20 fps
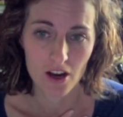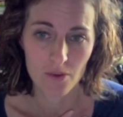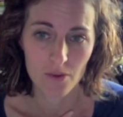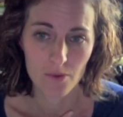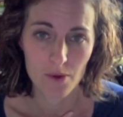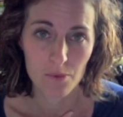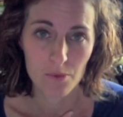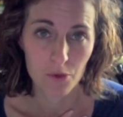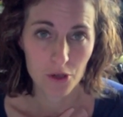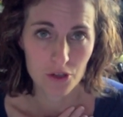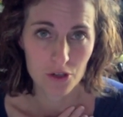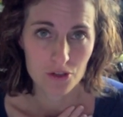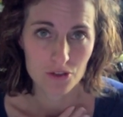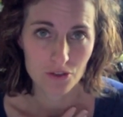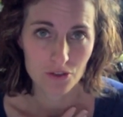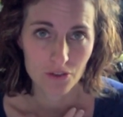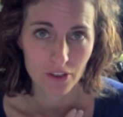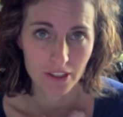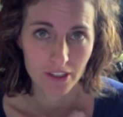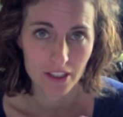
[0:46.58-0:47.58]
and more
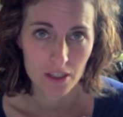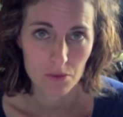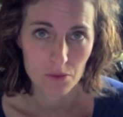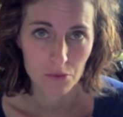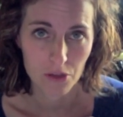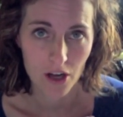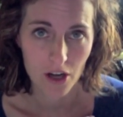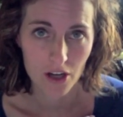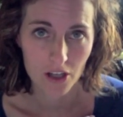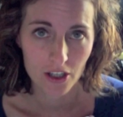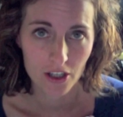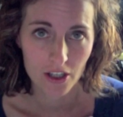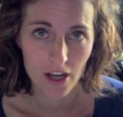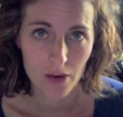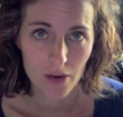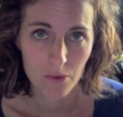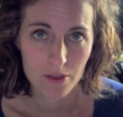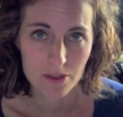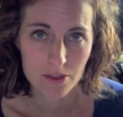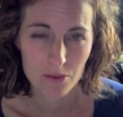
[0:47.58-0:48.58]
user-friendly than Blogger. I
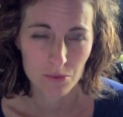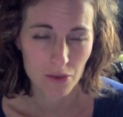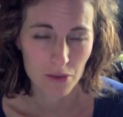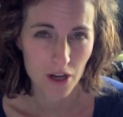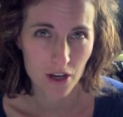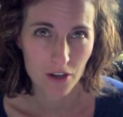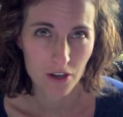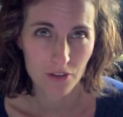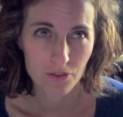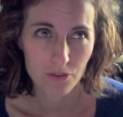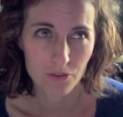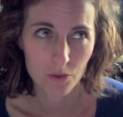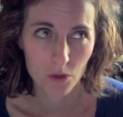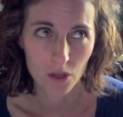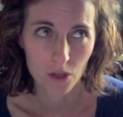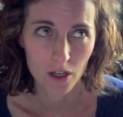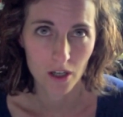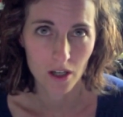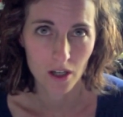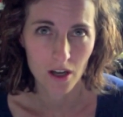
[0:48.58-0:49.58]
was on Blogger
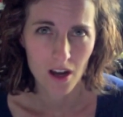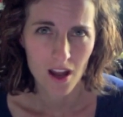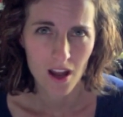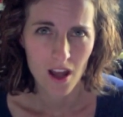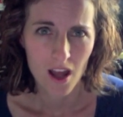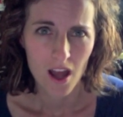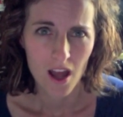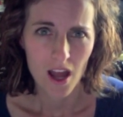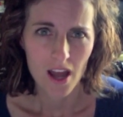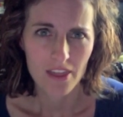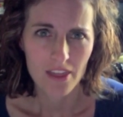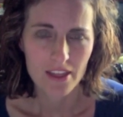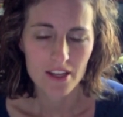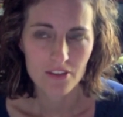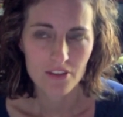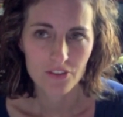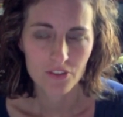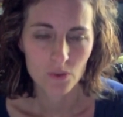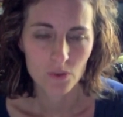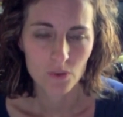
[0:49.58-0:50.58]
for, I think,
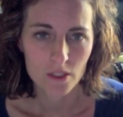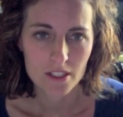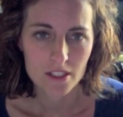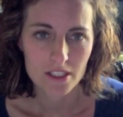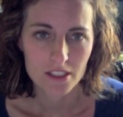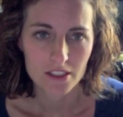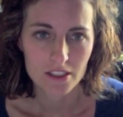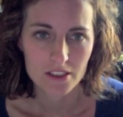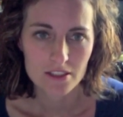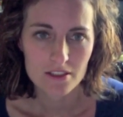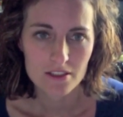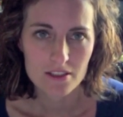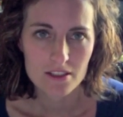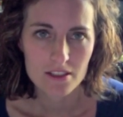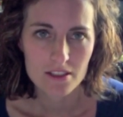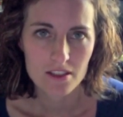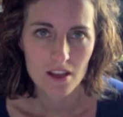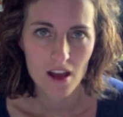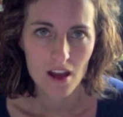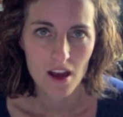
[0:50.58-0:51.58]
4
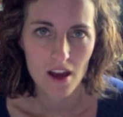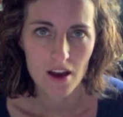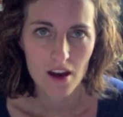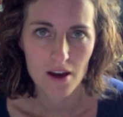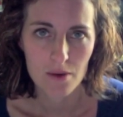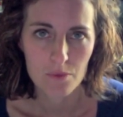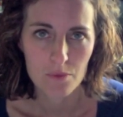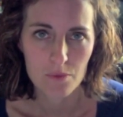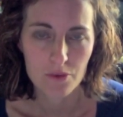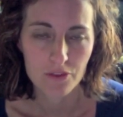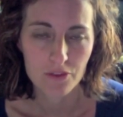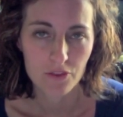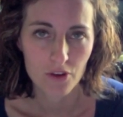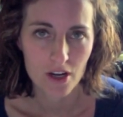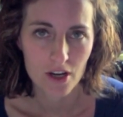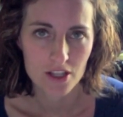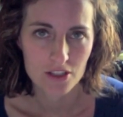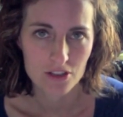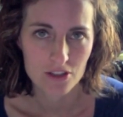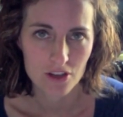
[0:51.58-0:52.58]
years before I
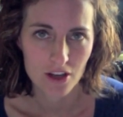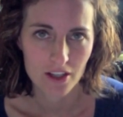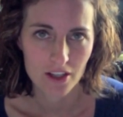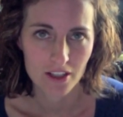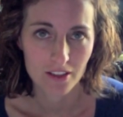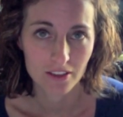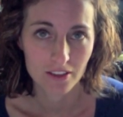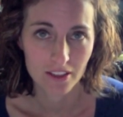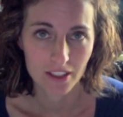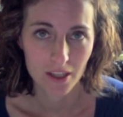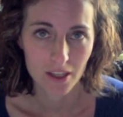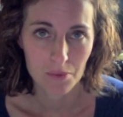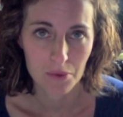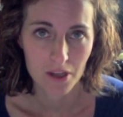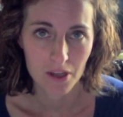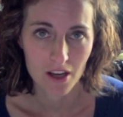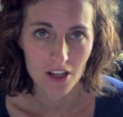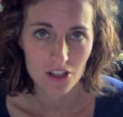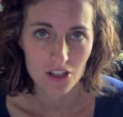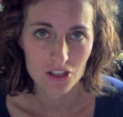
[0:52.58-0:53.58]
started Click It Up a
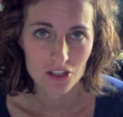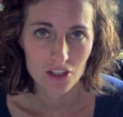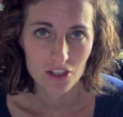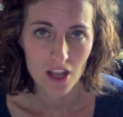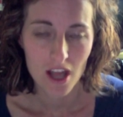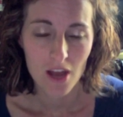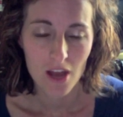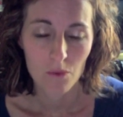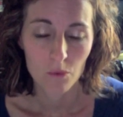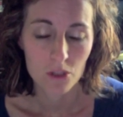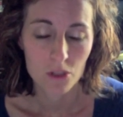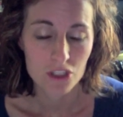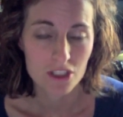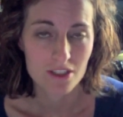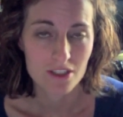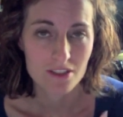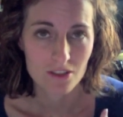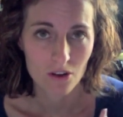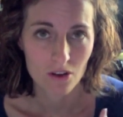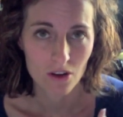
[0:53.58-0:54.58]
Notch, which
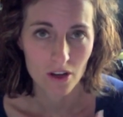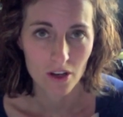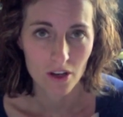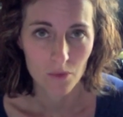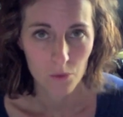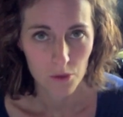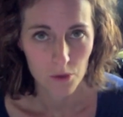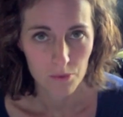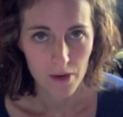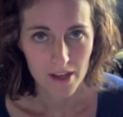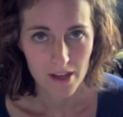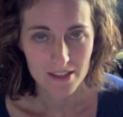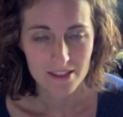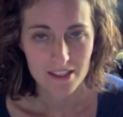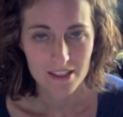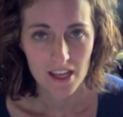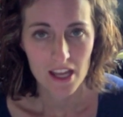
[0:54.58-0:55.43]
is on WordPress.